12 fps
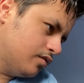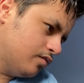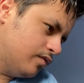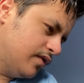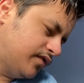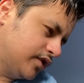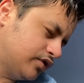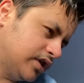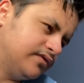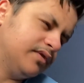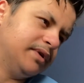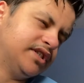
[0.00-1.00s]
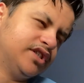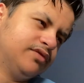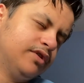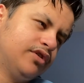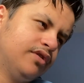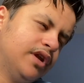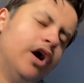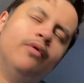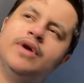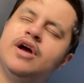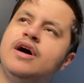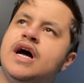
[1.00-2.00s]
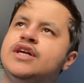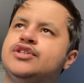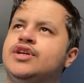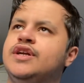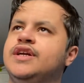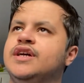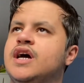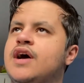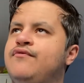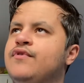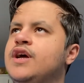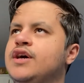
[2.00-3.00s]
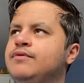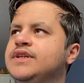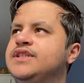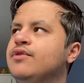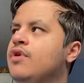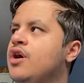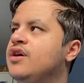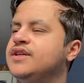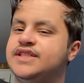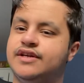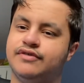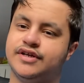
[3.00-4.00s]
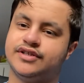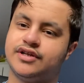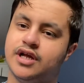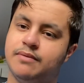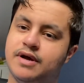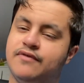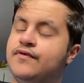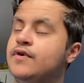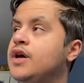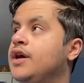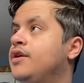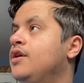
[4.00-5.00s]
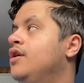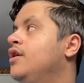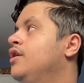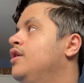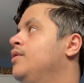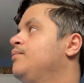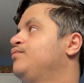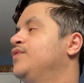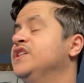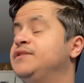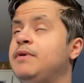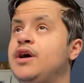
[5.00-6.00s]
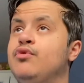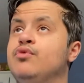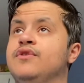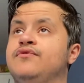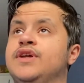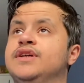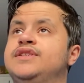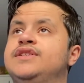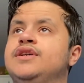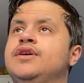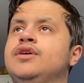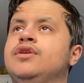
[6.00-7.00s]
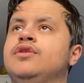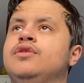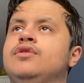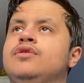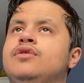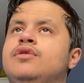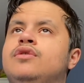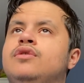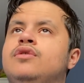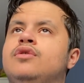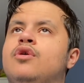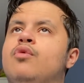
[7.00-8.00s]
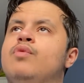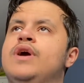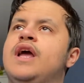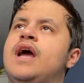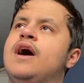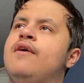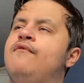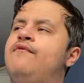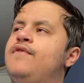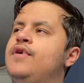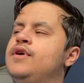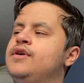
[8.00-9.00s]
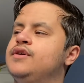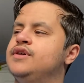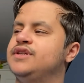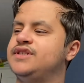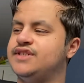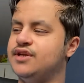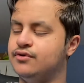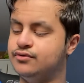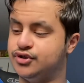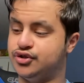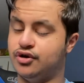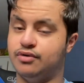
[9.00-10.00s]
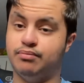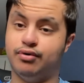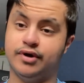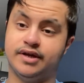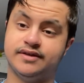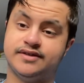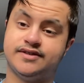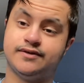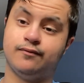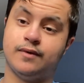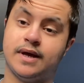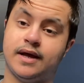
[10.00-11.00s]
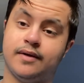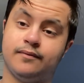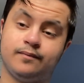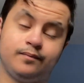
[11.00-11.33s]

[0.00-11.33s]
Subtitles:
with the transfer business we're doing now, we still are a serious club. I feel like, despite all of this, we have still shown points where